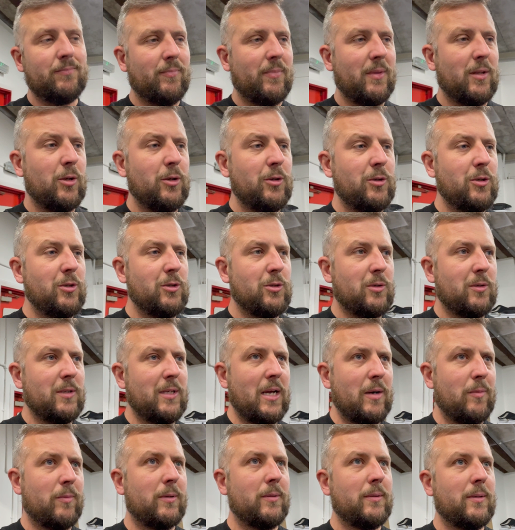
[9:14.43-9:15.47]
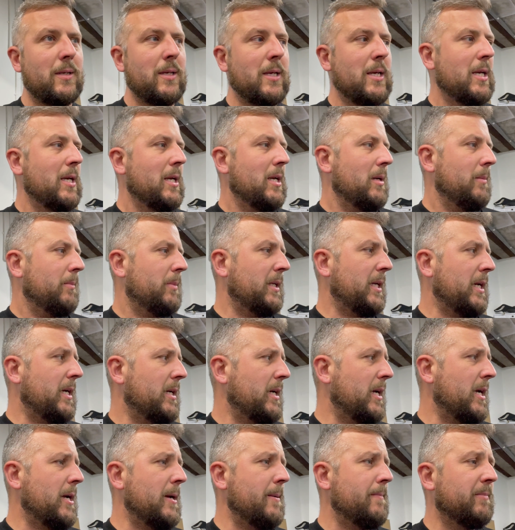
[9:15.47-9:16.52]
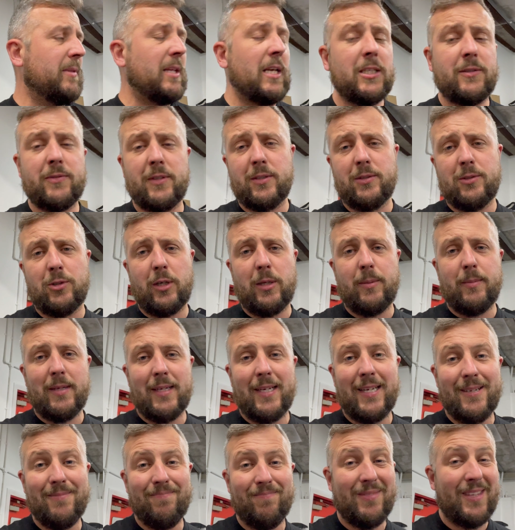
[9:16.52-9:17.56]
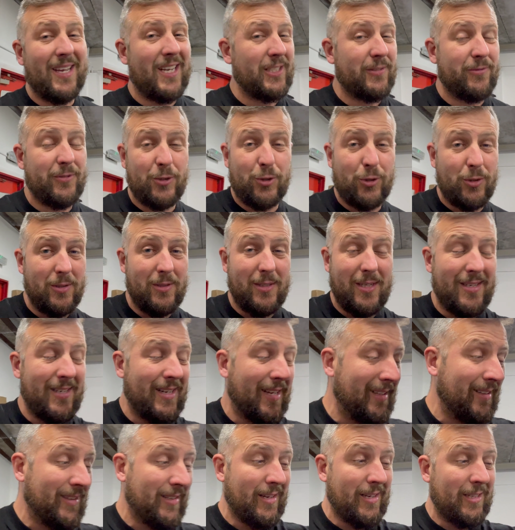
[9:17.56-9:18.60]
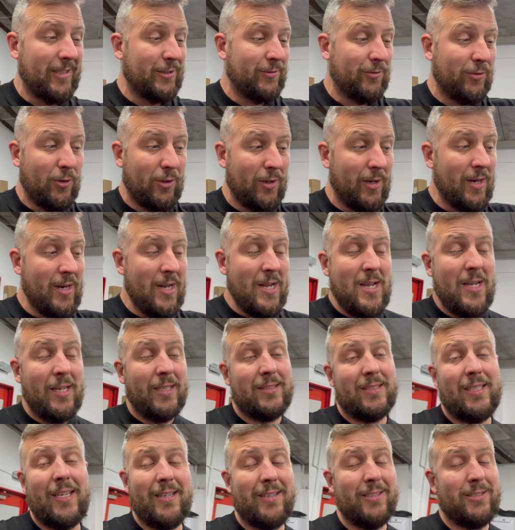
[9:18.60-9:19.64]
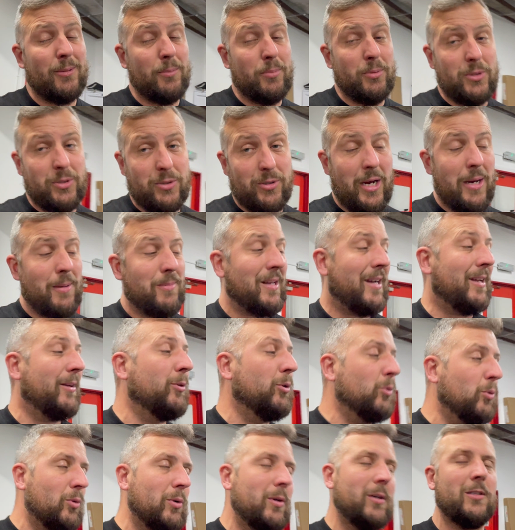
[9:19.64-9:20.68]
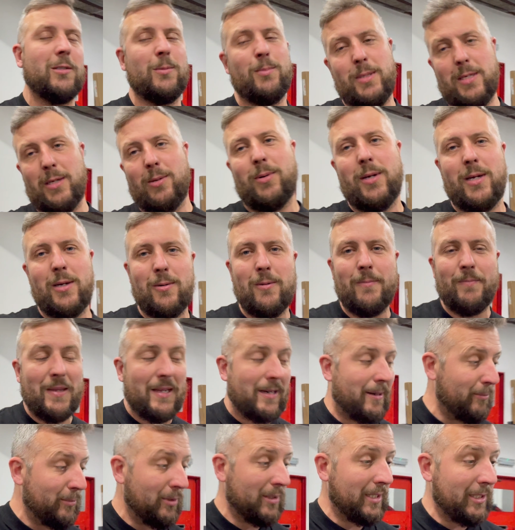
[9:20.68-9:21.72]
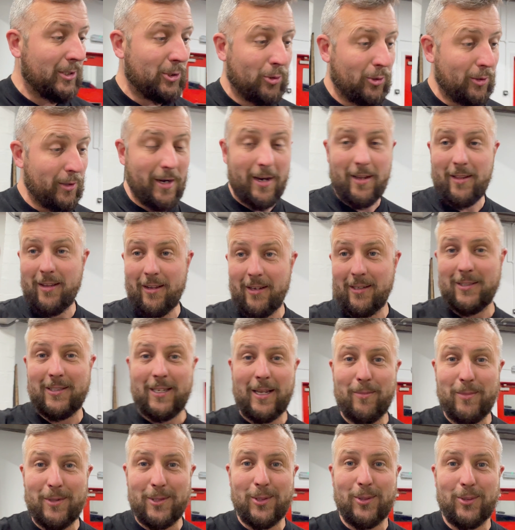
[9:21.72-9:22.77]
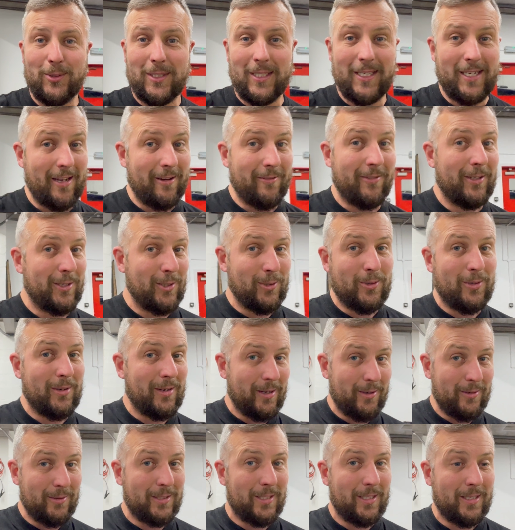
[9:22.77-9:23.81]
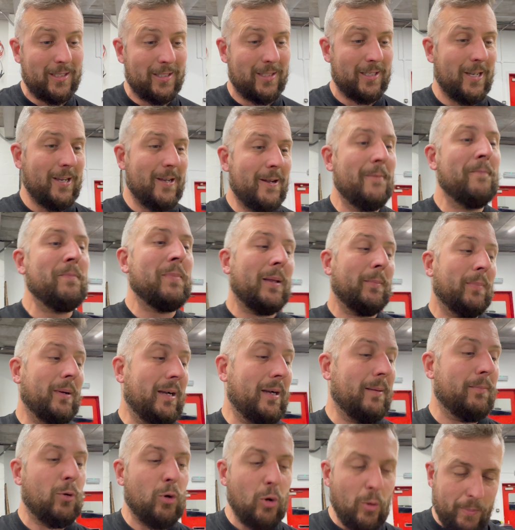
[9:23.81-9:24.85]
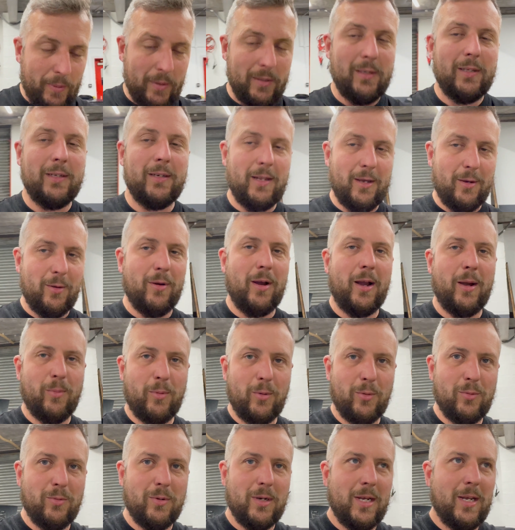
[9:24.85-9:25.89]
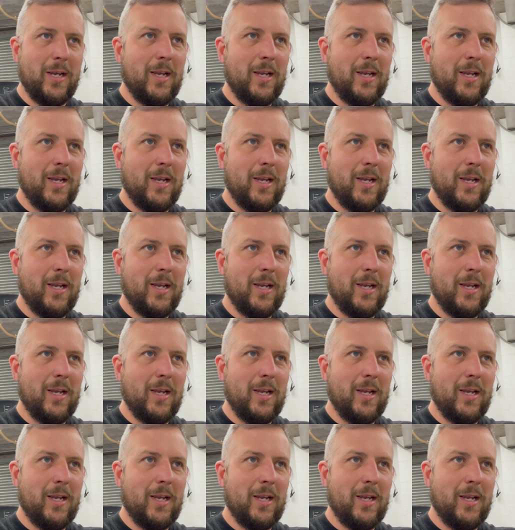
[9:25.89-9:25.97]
good news on that one. But yeah, thanks for joining me again. Thanks for tuning in, and thanks for staying subscribed. I know it has been a while, and I'm really sorry that it's taken me so long to get a video out to you. But I'm hoping that now I will